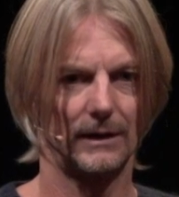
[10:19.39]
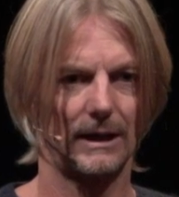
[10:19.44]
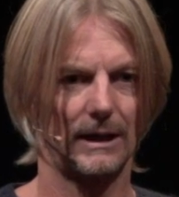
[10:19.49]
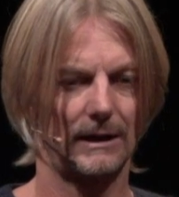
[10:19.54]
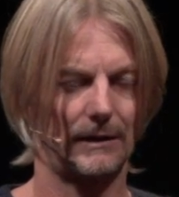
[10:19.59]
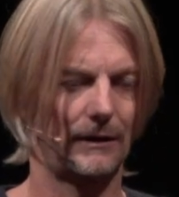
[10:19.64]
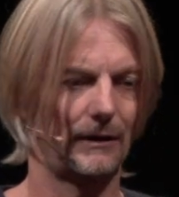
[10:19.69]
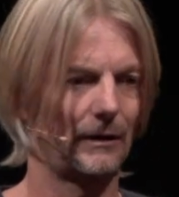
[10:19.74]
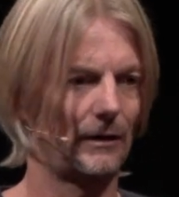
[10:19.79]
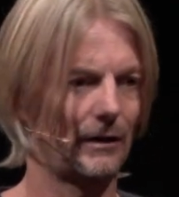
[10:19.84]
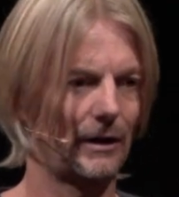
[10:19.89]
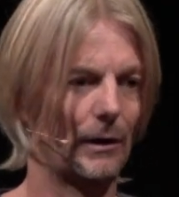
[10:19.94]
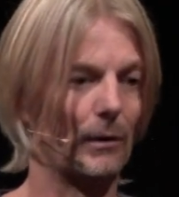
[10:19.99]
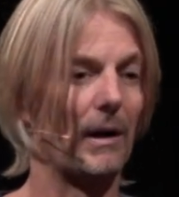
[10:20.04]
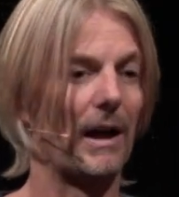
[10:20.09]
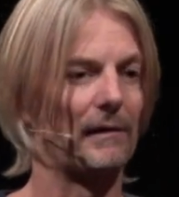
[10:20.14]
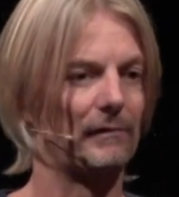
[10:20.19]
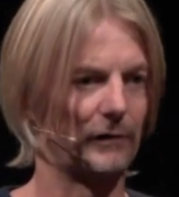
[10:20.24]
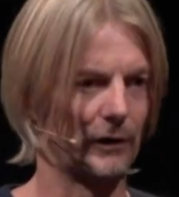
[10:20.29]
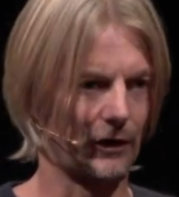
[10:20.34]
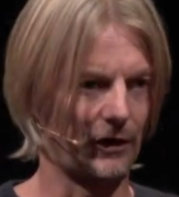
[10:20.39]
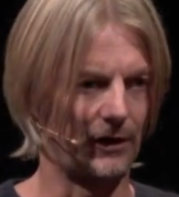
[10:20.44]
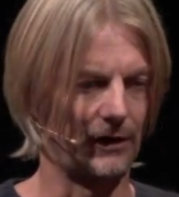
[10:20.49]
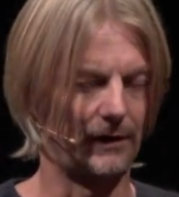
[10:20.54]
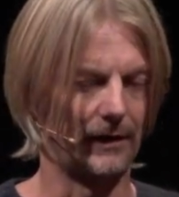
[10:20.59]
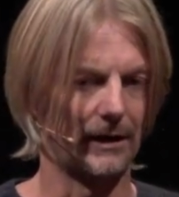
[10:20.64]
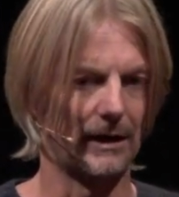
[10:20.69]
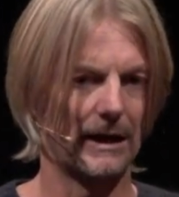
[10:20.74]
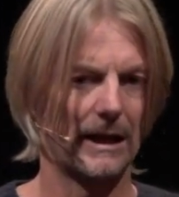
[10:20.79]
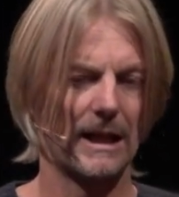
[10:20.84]
you know,
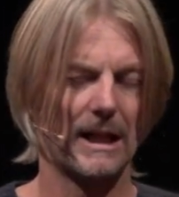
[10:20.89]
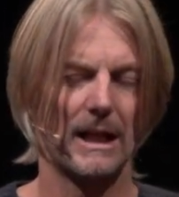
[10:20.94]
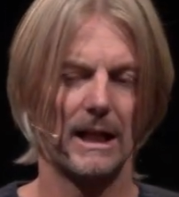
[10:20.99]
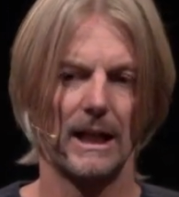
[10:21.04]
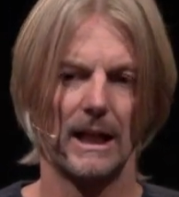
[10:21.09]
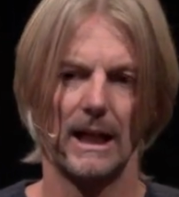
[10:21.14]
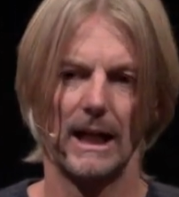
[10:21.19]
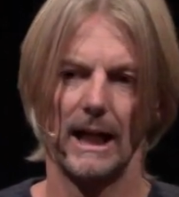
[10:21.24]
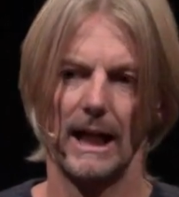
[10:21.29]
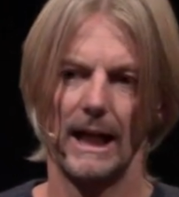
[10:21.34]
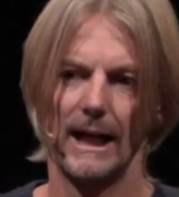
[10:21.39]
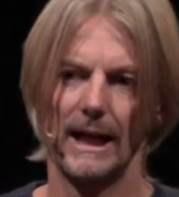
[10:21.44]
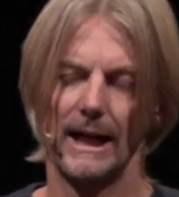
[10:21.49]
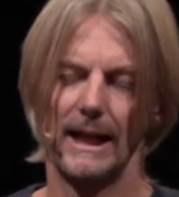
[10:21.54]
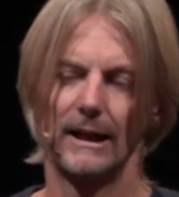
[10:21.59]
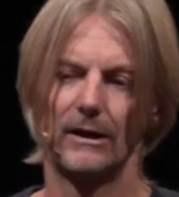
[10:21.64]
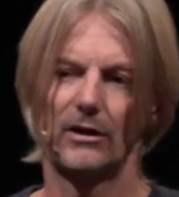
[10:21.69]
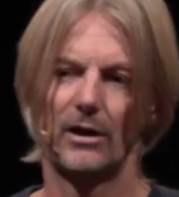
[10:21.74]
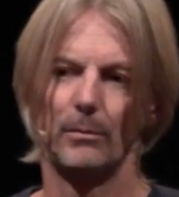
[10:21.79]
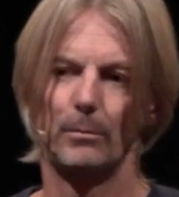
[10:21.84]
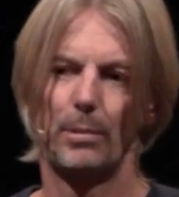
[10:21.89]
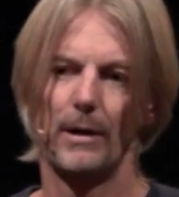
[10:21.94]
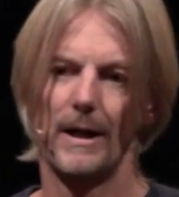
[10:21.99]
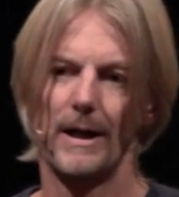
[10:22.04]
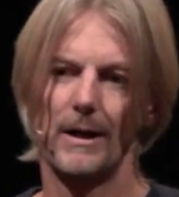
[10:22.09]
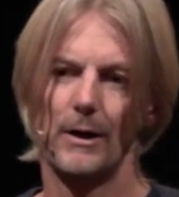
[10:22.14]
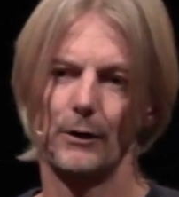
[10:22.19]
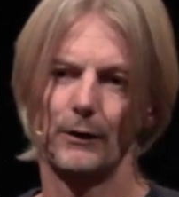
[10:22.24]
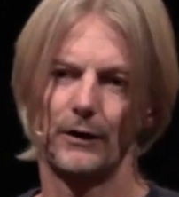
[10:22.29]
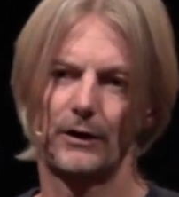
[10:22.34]
adversity. Uh, it's
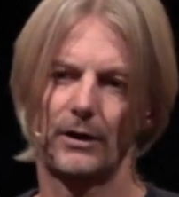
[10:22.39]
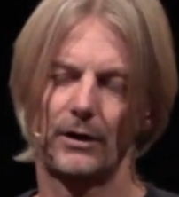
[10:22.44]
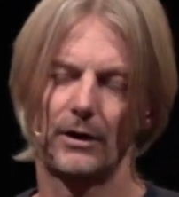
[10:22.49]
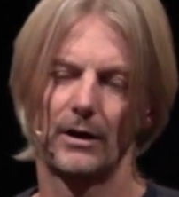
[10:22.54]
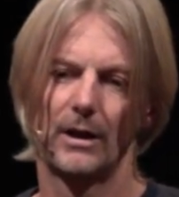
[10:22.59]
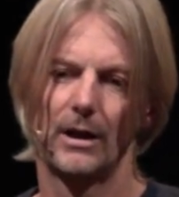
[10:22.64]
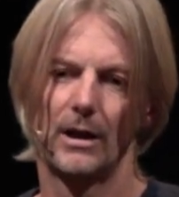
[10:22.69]
about